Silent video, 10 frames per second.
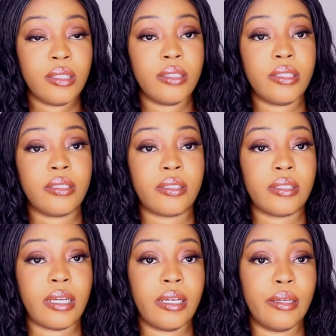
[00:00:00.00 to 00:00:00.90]
This
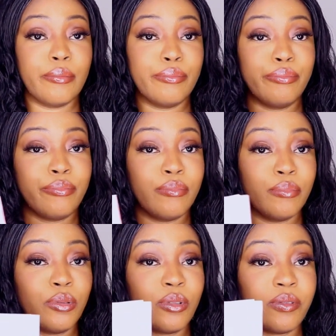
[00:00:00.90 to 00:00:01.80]

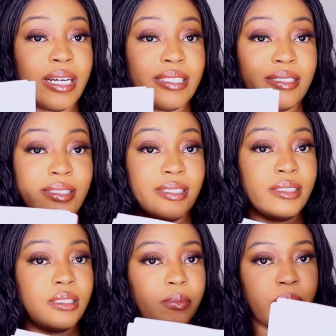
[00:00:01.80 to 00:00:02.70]
book right here
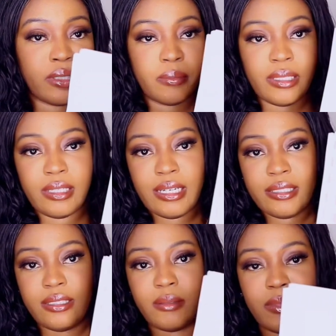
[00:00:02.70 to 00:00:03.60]
is pink, but the
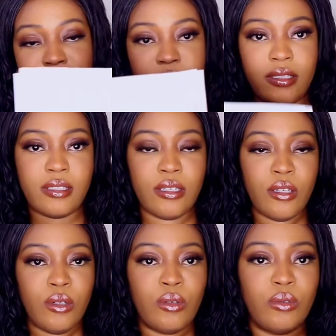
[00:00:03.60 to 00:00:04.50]
light is making it
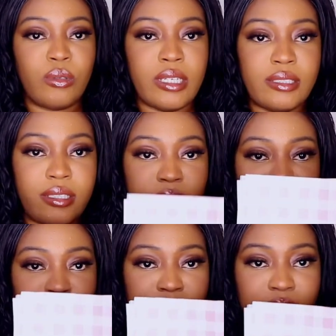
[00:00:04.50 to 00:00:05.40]
look a
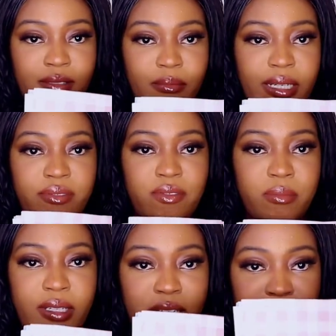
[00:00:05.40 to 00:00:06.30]
certain way. But
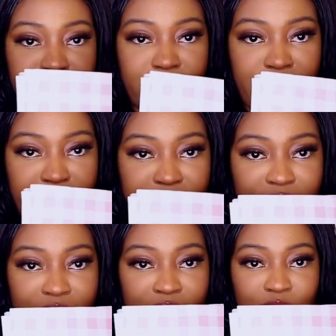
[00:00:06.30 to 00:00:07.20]
from here, right,
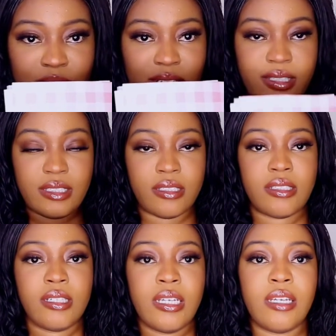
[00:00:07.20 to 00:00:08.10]
you can see
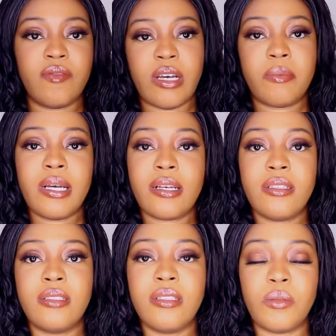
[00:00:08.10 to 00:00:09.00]
it. If I
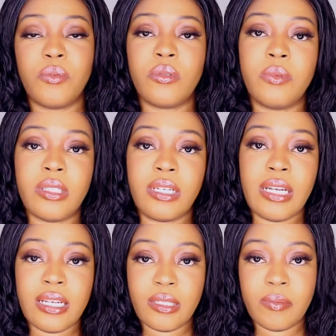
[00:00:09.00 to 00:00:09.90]
package this book with a
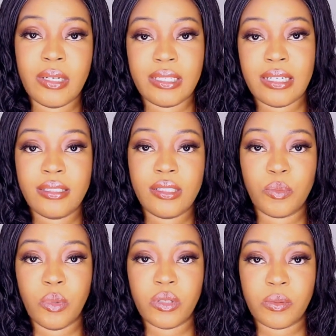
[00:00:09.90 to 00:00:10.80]
nice pen that says
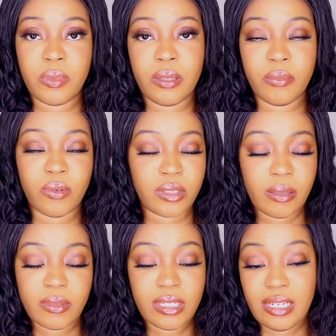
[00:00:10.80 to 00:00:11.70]
Boss Babe or
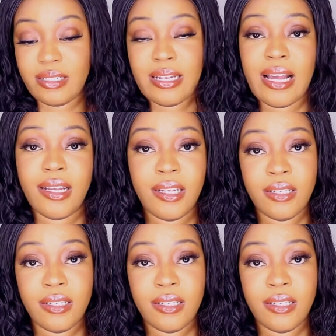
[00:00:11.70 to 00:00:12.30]
something like that,